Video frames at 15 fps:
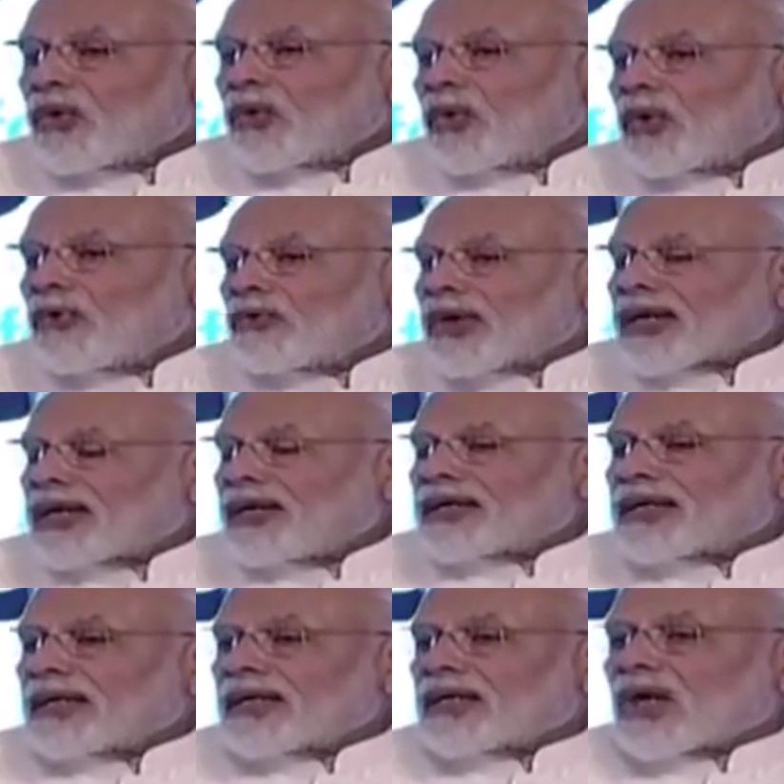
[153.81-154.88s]

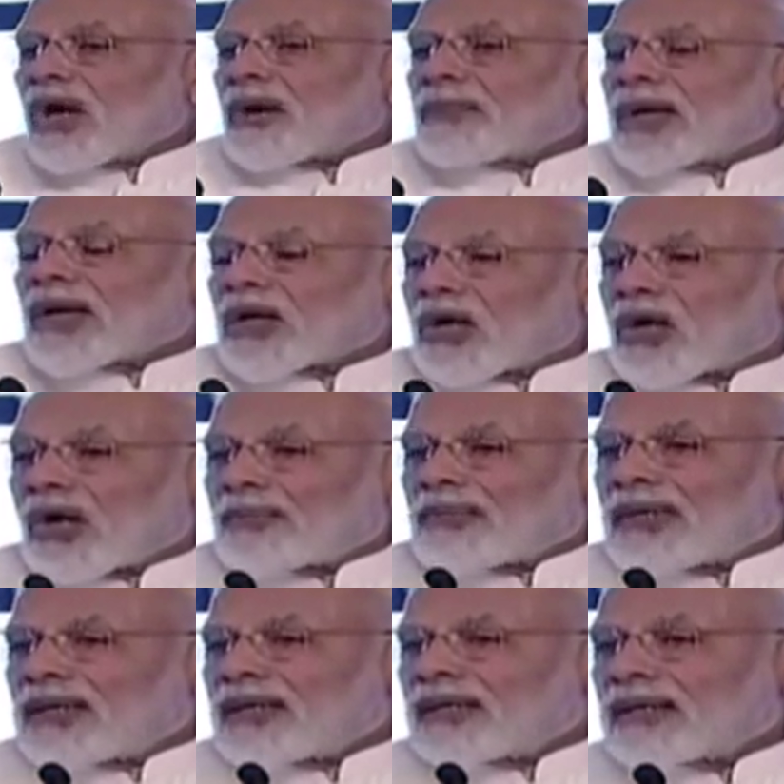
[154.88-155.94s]
overheating of
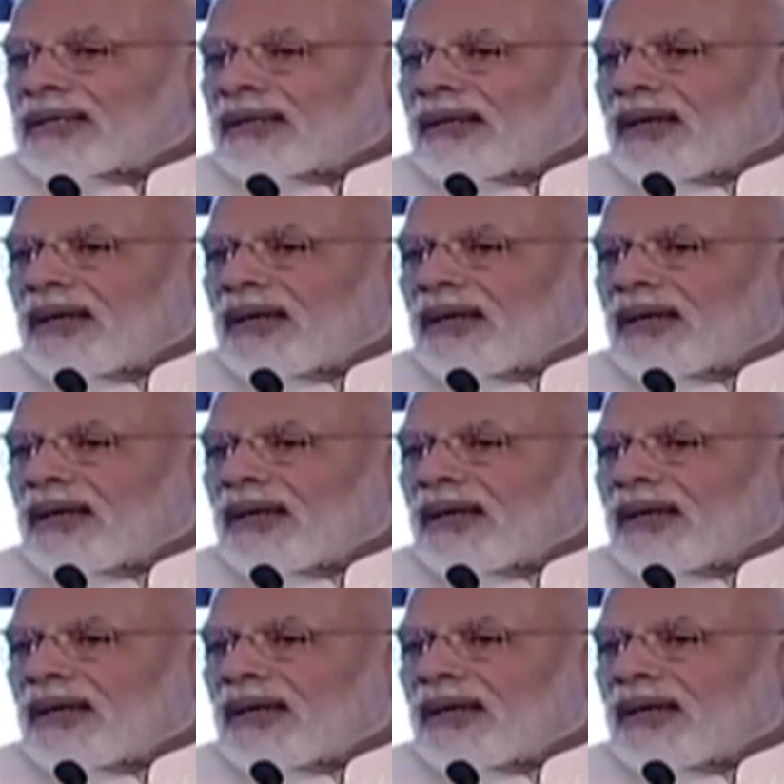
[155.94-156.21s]
economy